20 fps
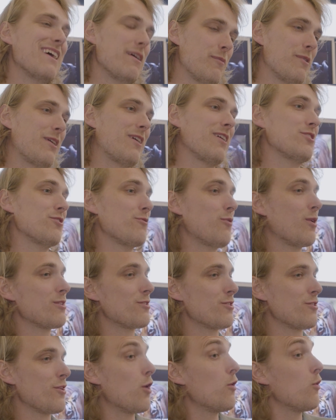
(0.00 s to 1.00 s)
because you want
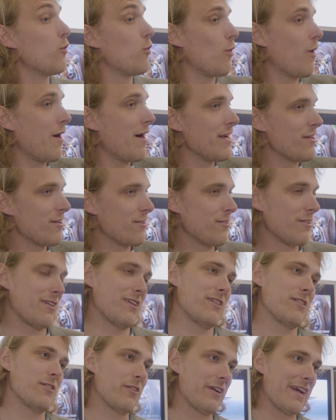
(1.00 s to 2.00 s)
to know who are your
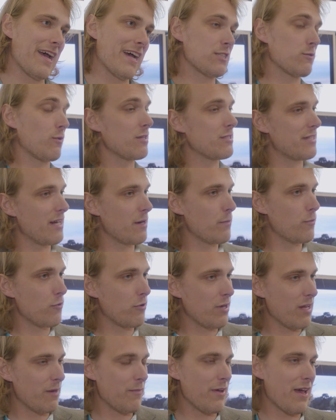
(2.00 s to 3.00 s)
guests, what's their
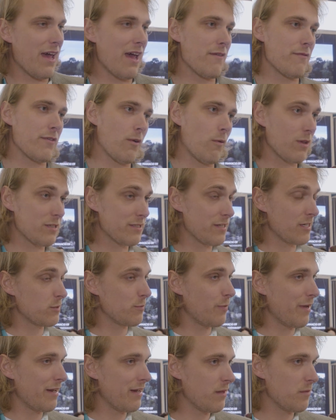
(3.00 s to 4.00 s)
booking behavior, what's their
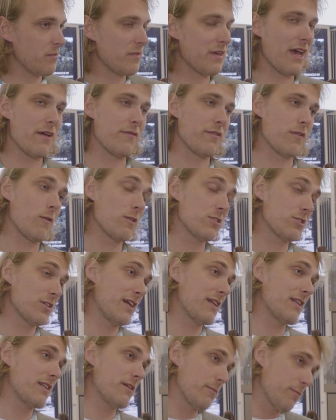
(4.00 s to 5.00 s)
spending behavior, what's their
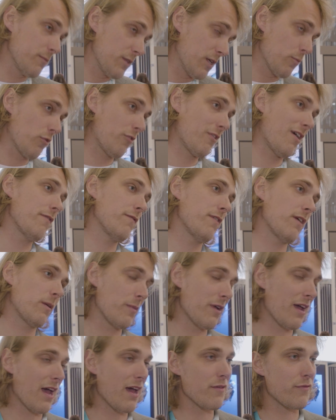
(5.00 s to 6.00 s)
demographic
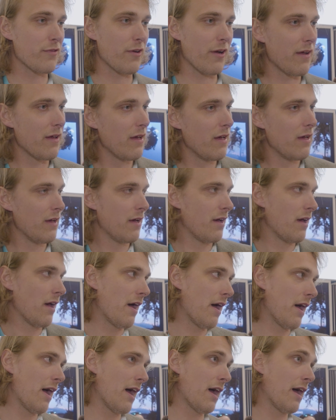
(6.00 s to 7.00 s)
behavior,
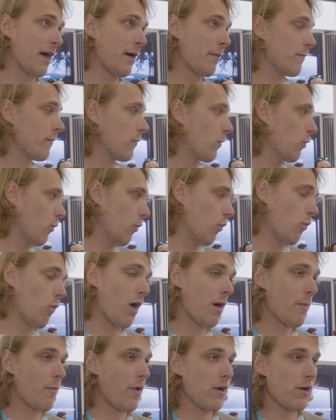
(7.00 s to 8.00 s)
who
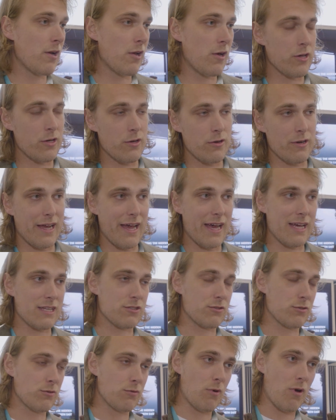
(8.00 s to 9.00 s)
are my loyal
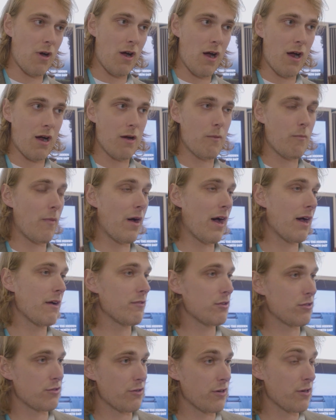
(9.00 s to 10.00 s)
guests, who are my
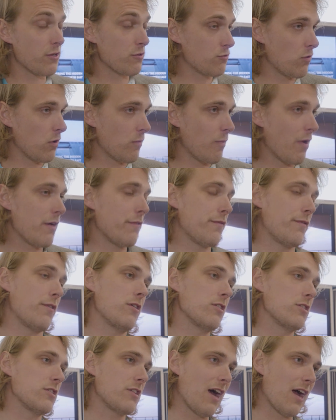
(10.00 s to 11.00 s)
returners, who are my
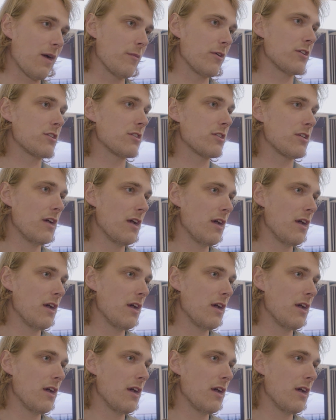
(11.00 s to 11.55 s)
first timers.